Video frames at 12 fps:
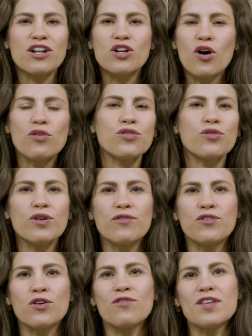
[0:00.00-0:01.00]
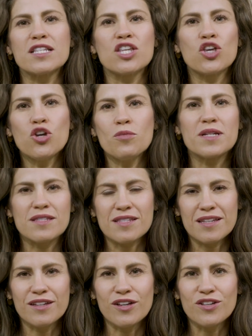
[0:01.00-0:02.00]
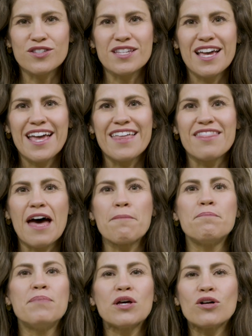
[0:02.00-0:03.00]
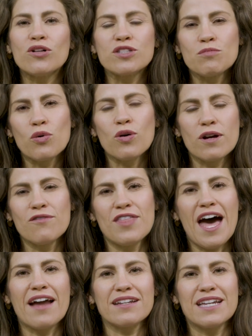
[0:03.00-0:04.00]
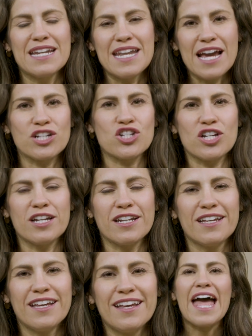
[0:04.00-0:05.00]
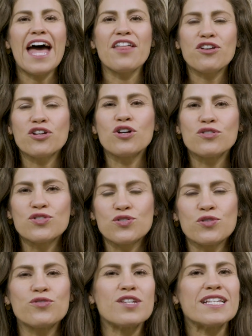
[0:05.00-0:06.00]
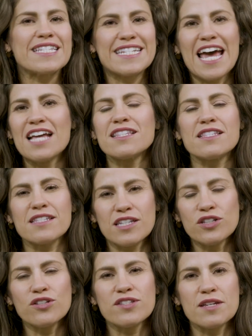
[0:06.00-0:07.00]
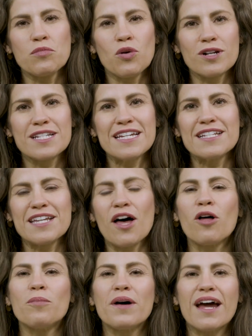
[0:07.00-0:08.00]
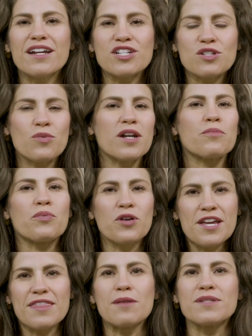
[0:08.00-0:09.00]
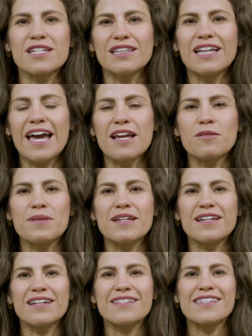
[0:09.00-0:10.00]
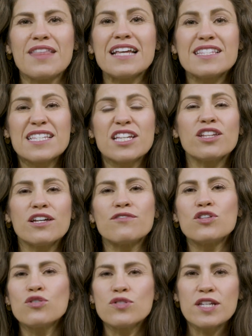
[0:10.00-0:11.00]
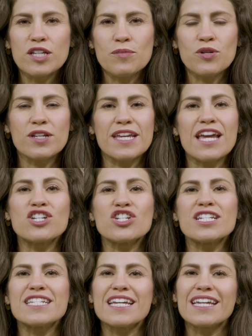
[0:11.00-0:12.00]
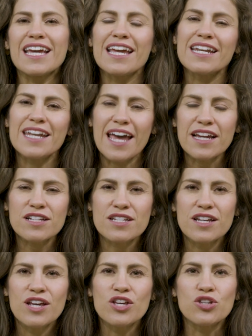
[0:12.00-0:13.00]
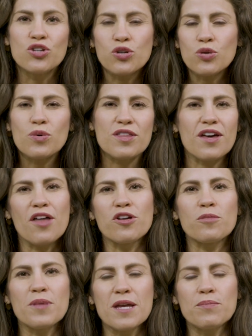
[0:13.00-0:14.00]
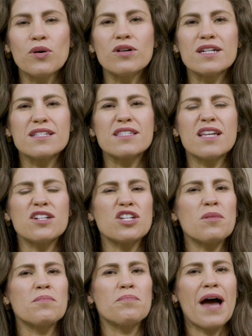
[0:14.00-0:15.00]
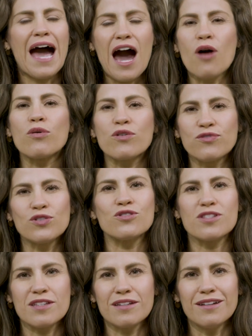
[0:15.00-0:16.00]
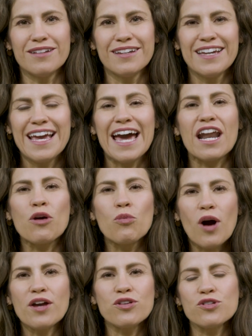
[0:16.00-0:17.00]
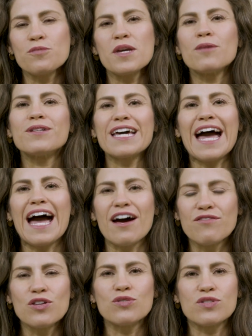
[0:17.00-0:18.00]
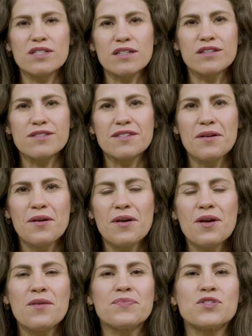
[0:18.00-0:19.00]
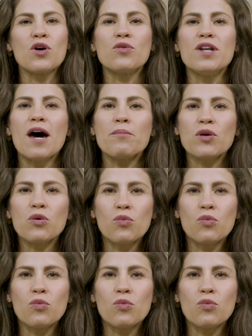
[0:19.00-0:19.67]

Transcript: go through a few of these human skills that build more of that connection. Heather goes through these 10 skills in more detail, but I just want to bring them to light because that skill of using communication to connect you with other people is such a powerful skill, and I want you to be able to have those skills. So number